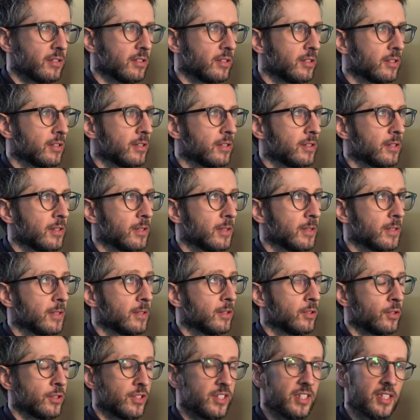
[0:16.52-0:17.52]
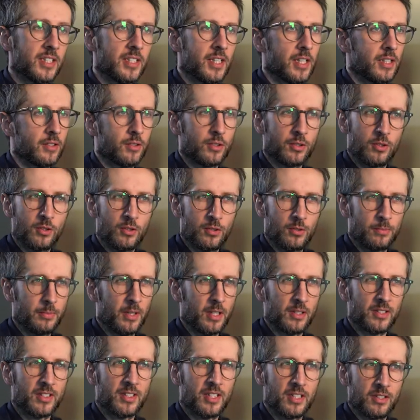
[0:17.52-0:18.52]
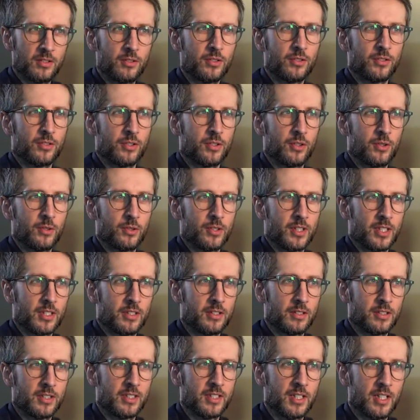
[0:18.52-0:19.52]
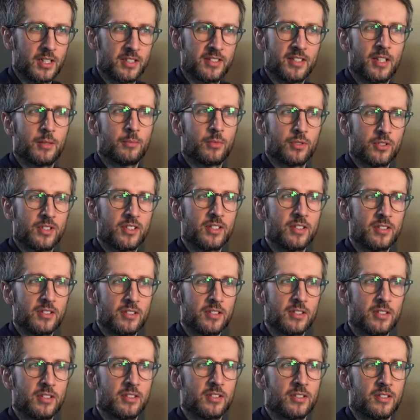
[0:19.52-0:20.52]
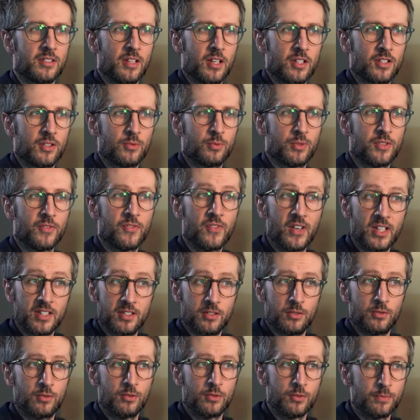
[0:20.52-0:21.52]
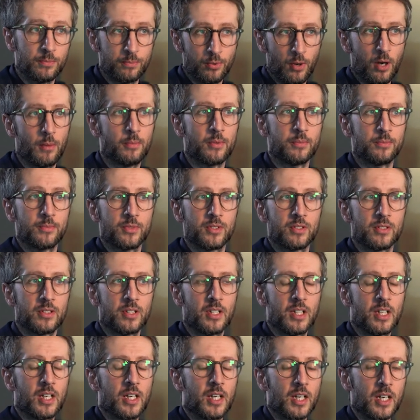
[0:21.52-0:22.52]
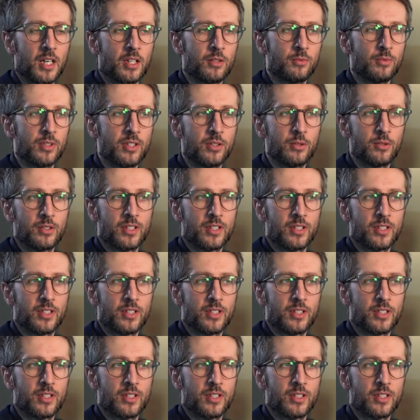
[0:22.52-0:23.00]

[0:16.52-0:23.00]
a decade ago, about 10 years ago, that the Alzheimer's disease starts with vascular problems. And we know